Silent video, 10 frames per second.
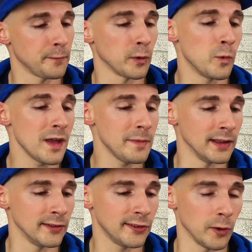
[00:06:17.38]
for a
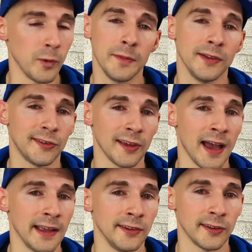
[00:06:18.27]
women's
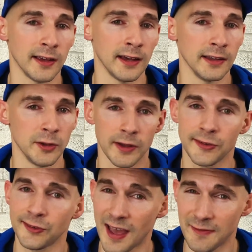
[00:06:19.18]
size U.S.
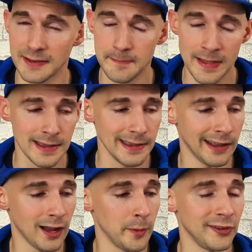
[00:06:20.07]
7, it
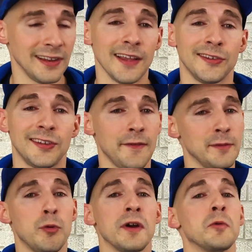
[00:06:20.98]
comes in at
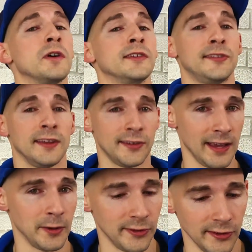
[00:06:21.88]
7.16
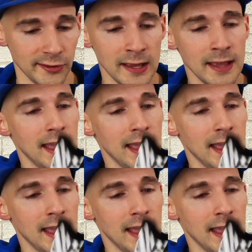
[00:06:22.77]
ounces.